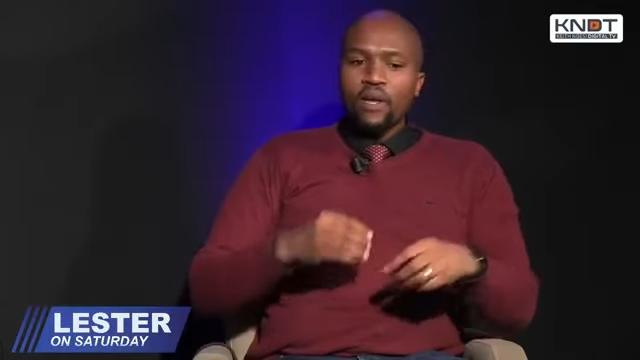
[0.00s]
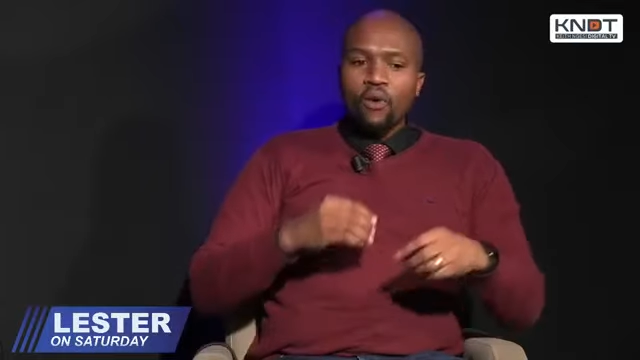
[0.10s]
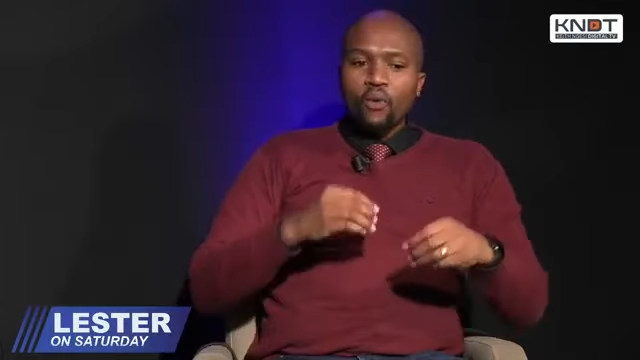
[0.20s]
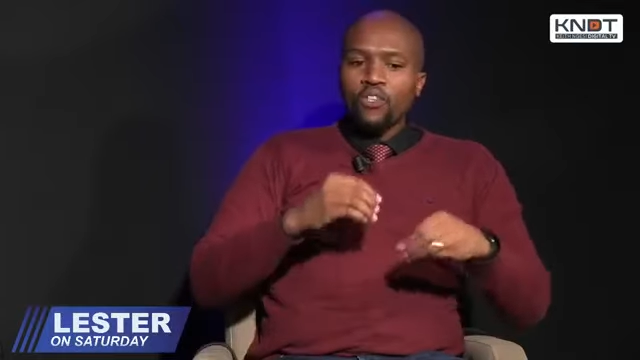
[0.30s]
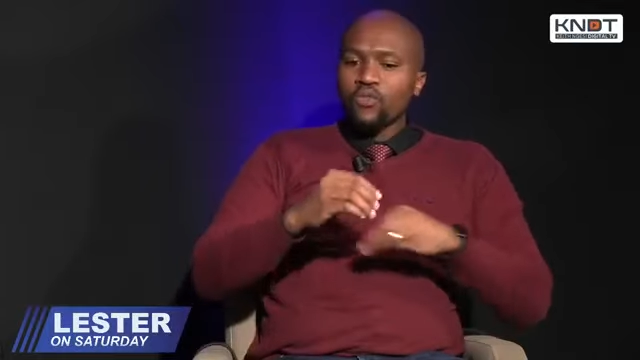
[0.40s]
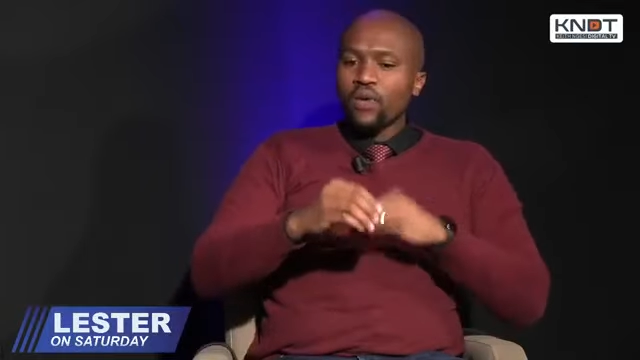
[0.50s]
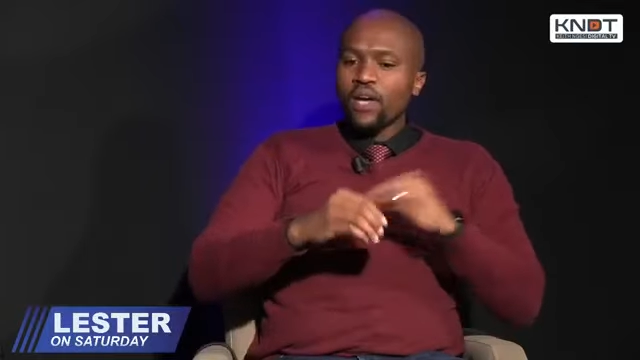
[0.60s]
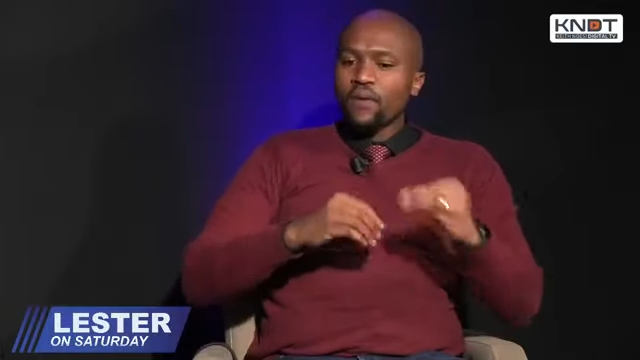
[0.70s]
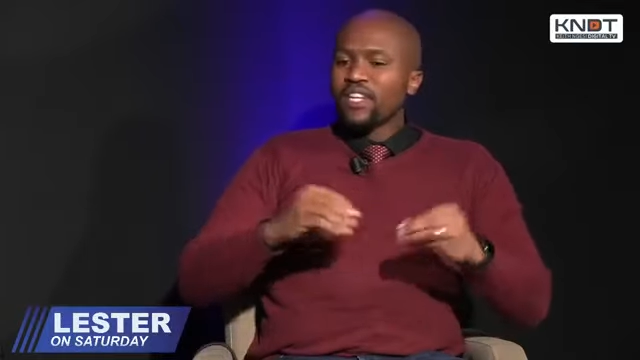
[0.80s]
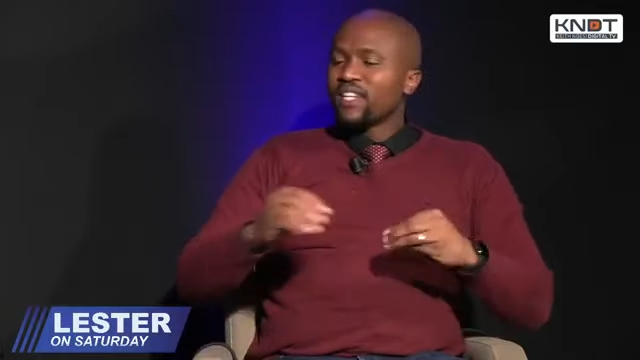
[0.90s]
which is why
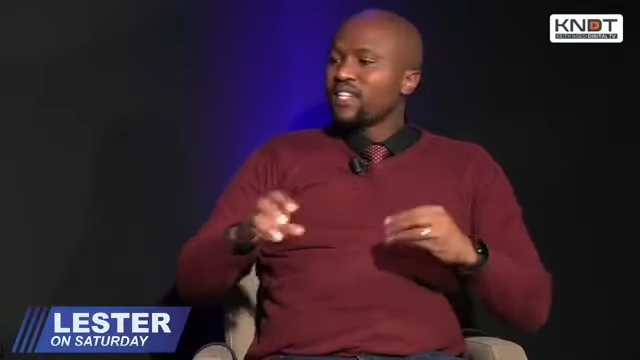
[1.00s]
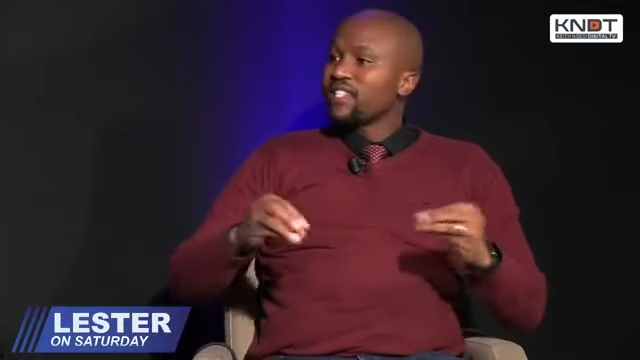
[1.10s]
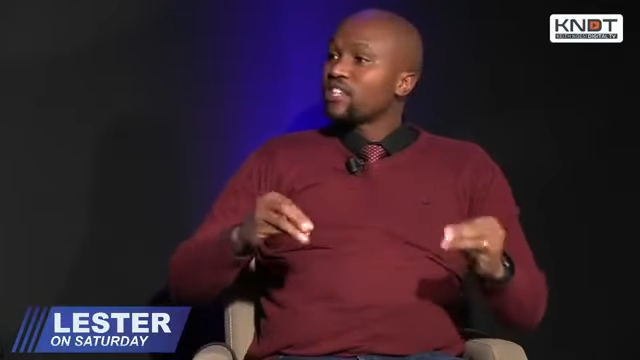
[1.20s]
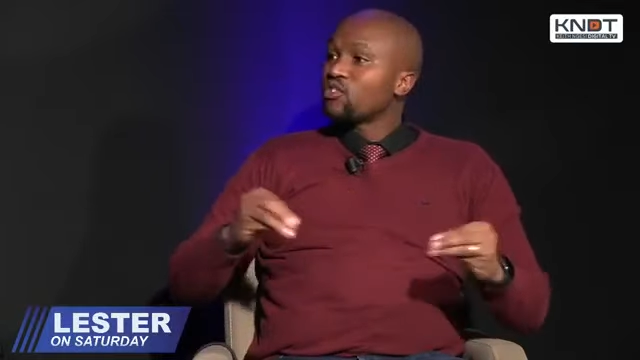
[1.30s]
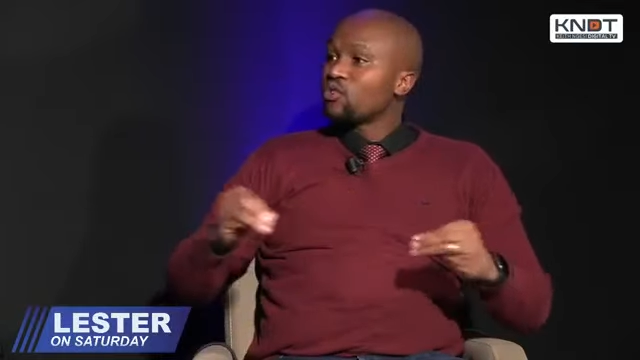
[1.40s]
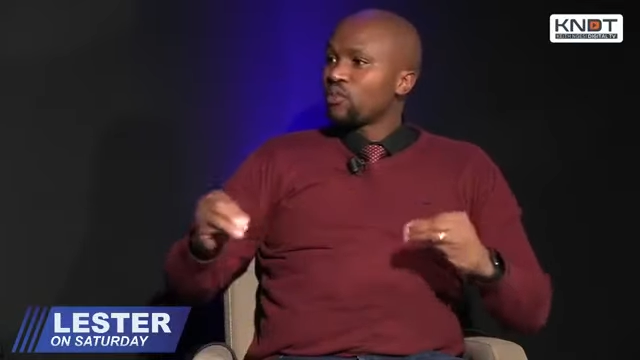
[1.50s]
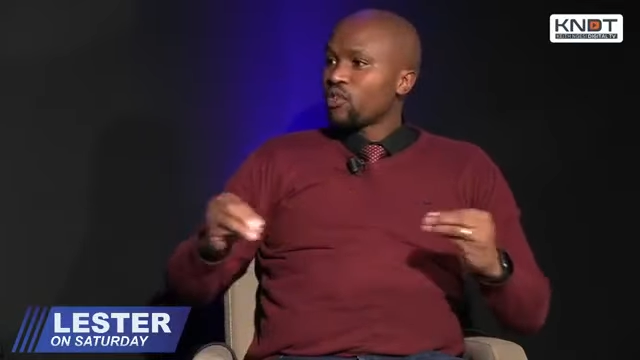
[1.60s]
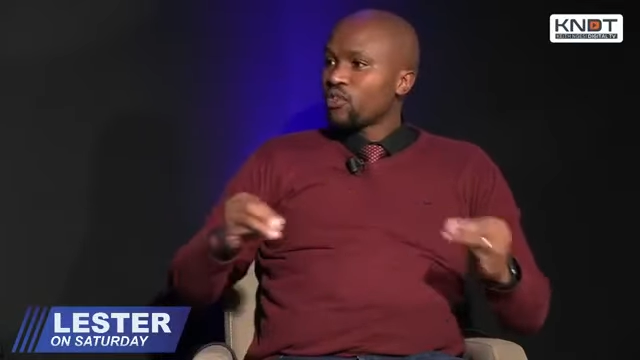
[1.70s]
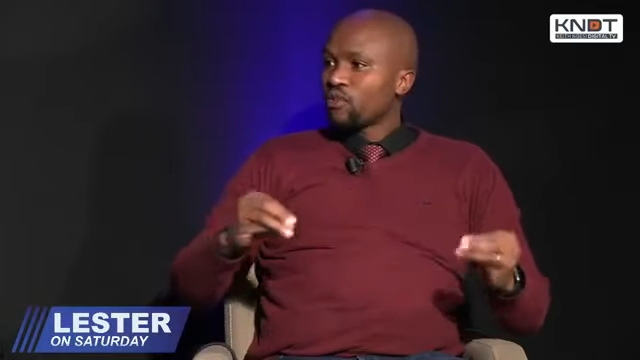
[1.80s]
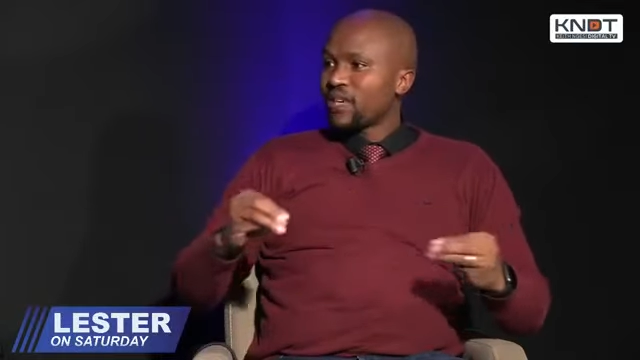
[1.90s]
we need these things to be
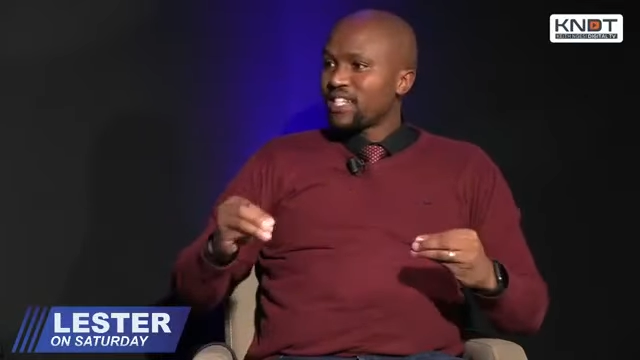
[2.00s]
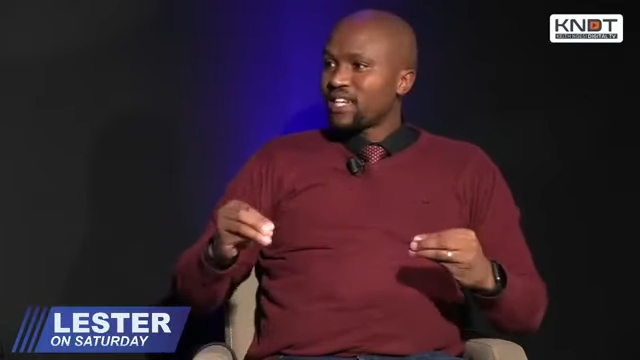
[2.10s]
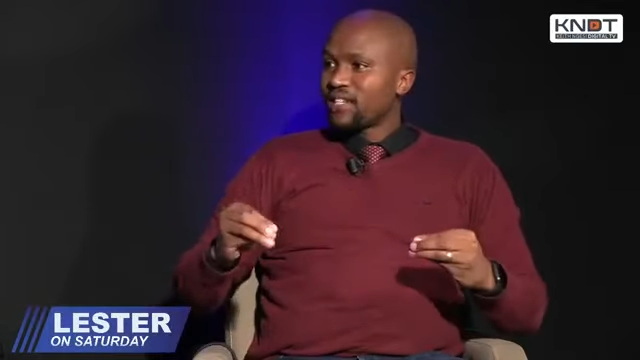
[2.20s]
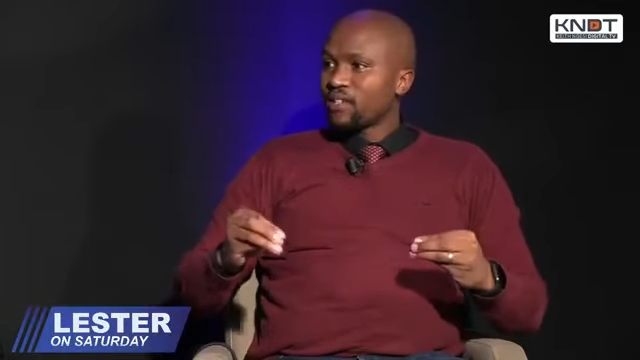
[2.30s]
documented.